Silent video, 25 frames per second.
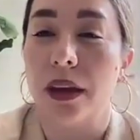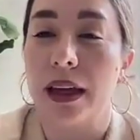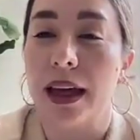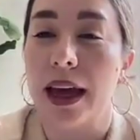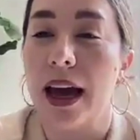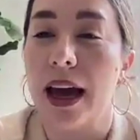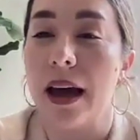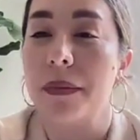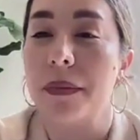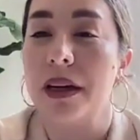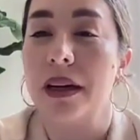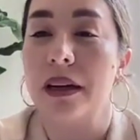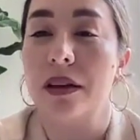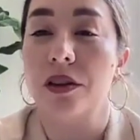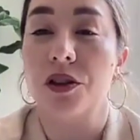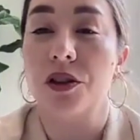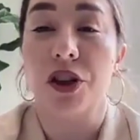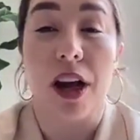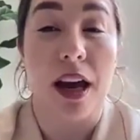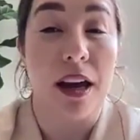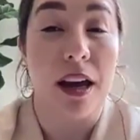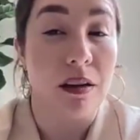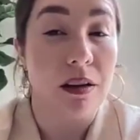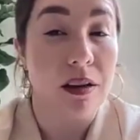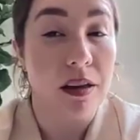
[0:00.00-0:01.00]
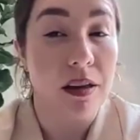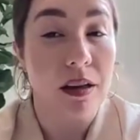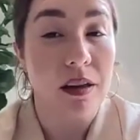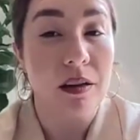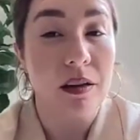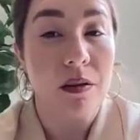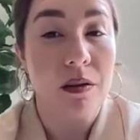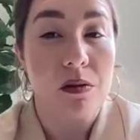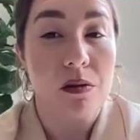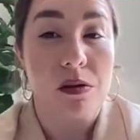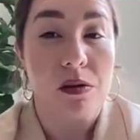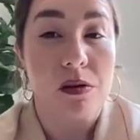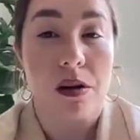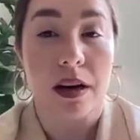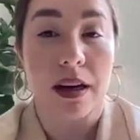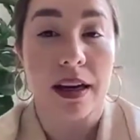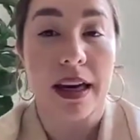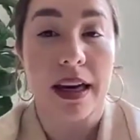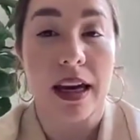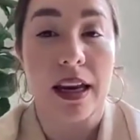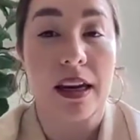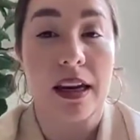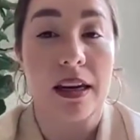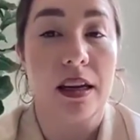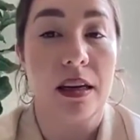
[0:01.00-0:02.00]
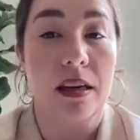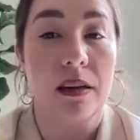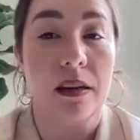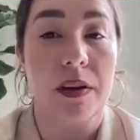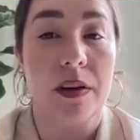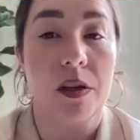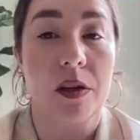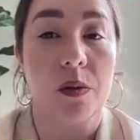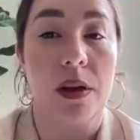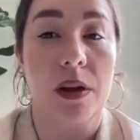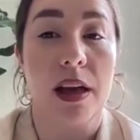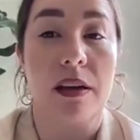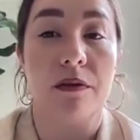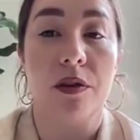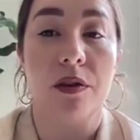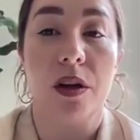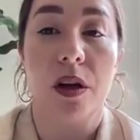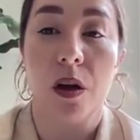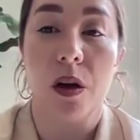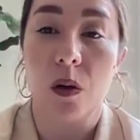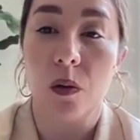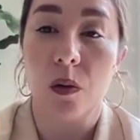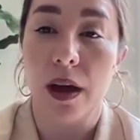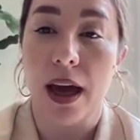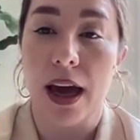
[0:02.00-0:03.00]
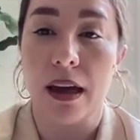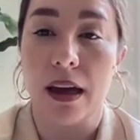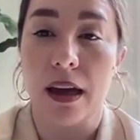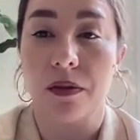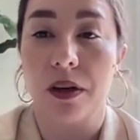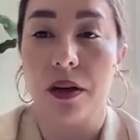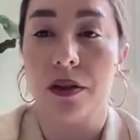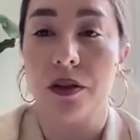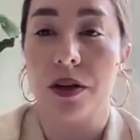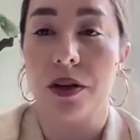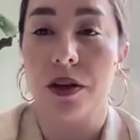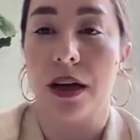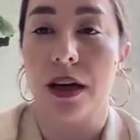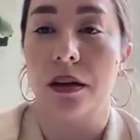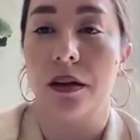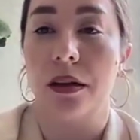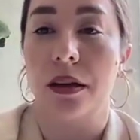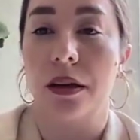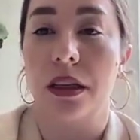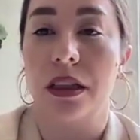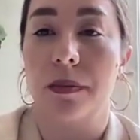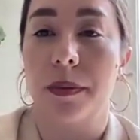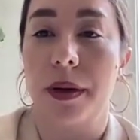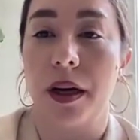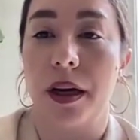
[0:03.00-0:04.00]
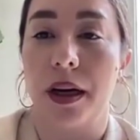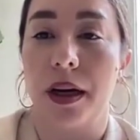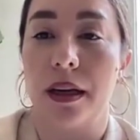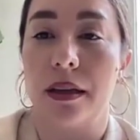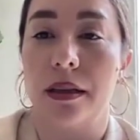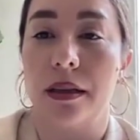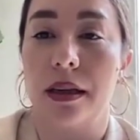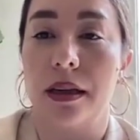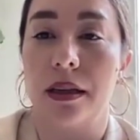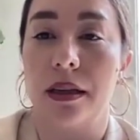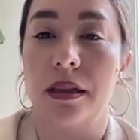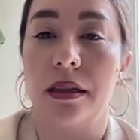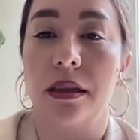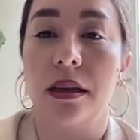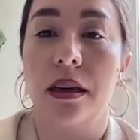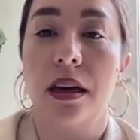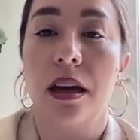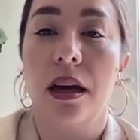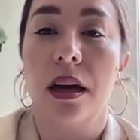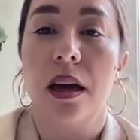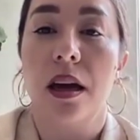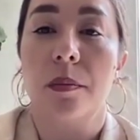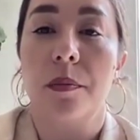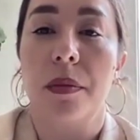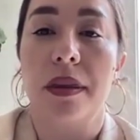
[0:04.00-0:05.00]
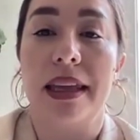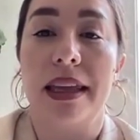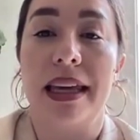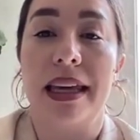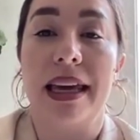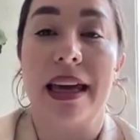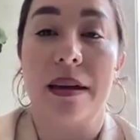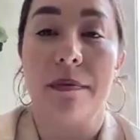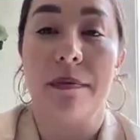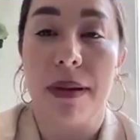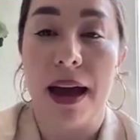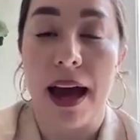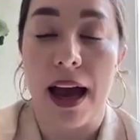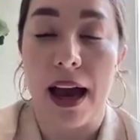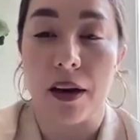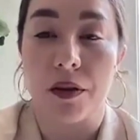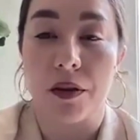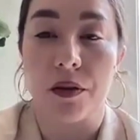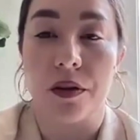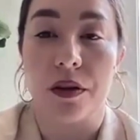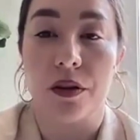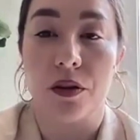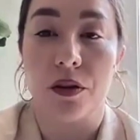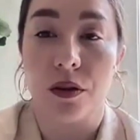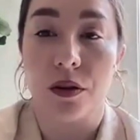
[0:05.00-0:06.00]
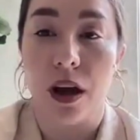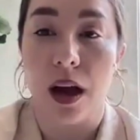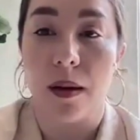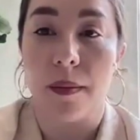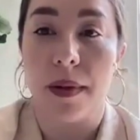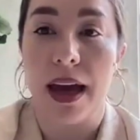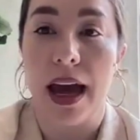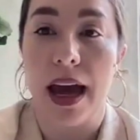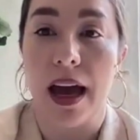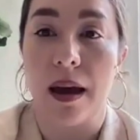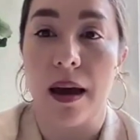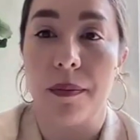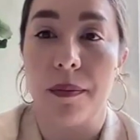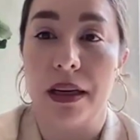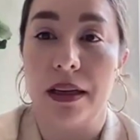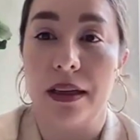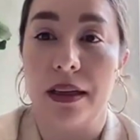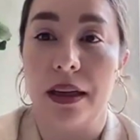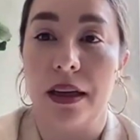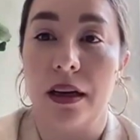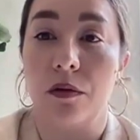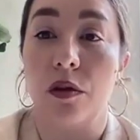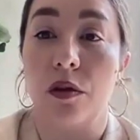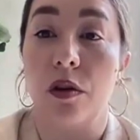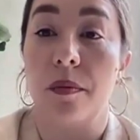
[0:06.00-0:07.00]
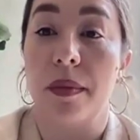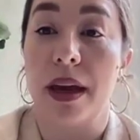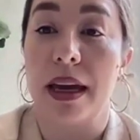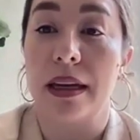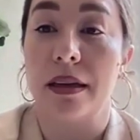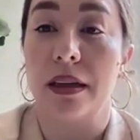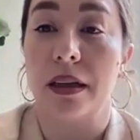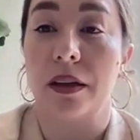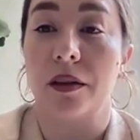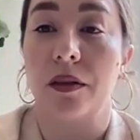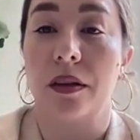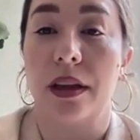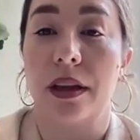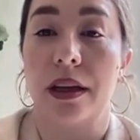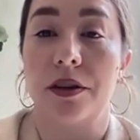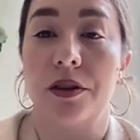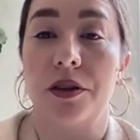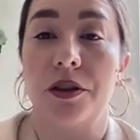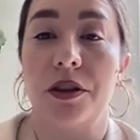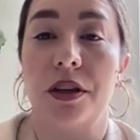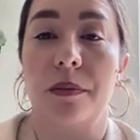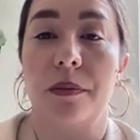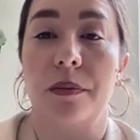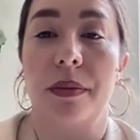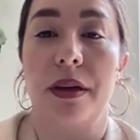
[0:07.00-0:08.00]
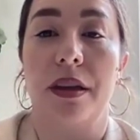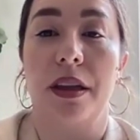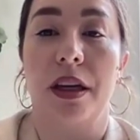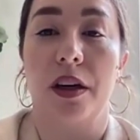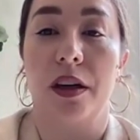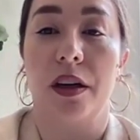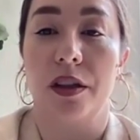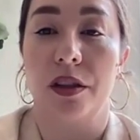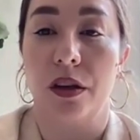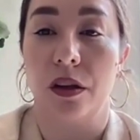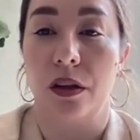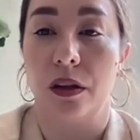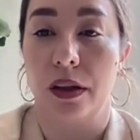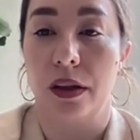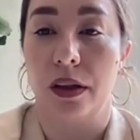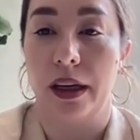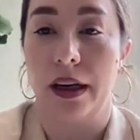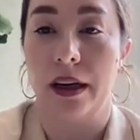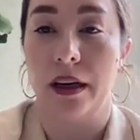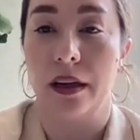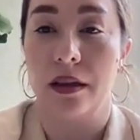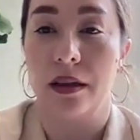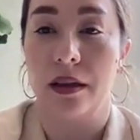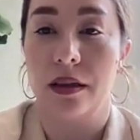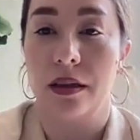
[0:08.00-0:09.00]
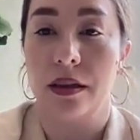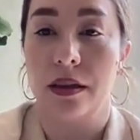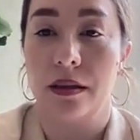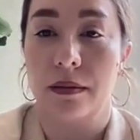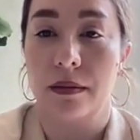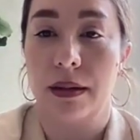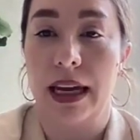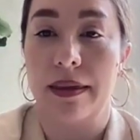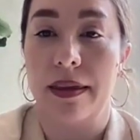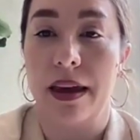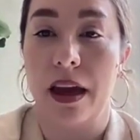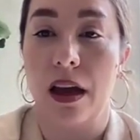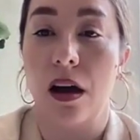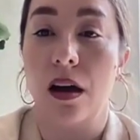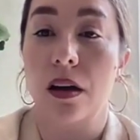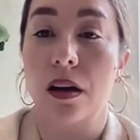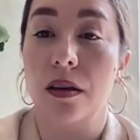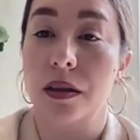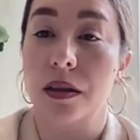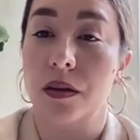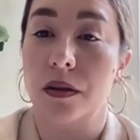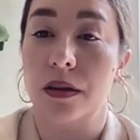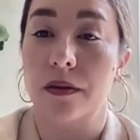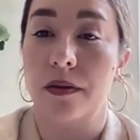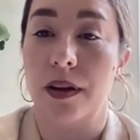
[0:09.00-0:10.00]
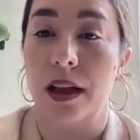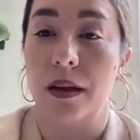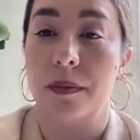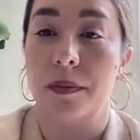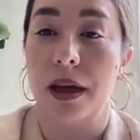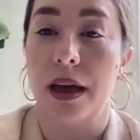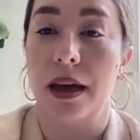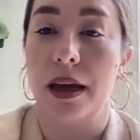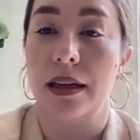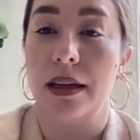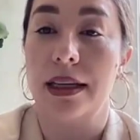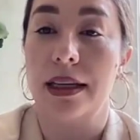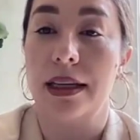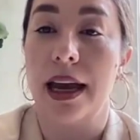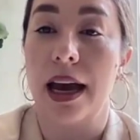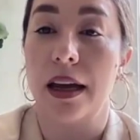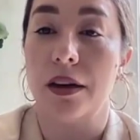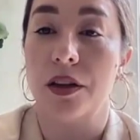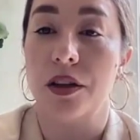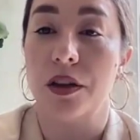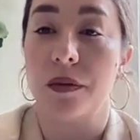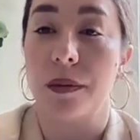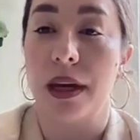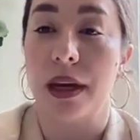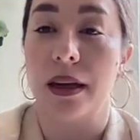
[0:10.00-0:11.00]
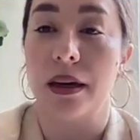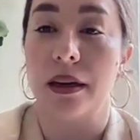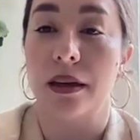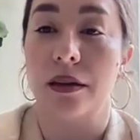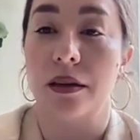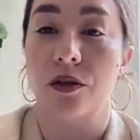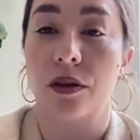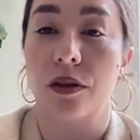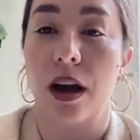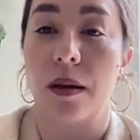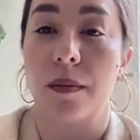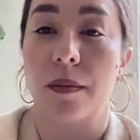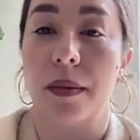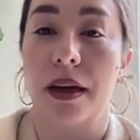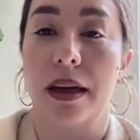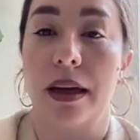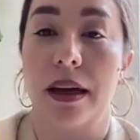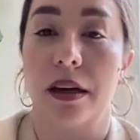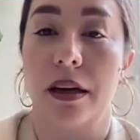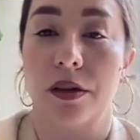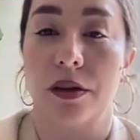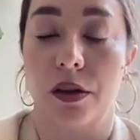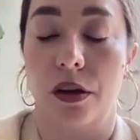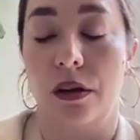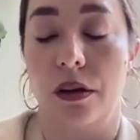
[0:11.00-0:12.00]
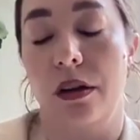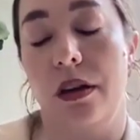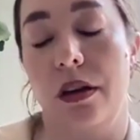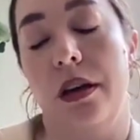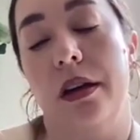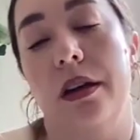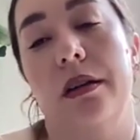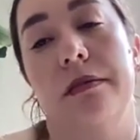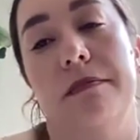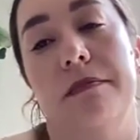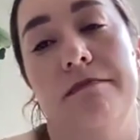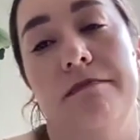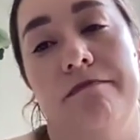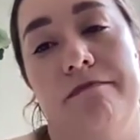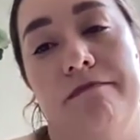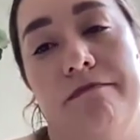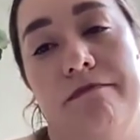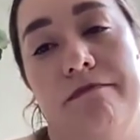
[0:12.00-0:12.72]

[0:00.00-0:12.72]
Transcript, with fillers: only happen in childhood, or can an individual have no adverse childhood experiences but the impact or the trauma happened in a romantic relationship in their adult years? Can they also develop attachment trauma in adulthood?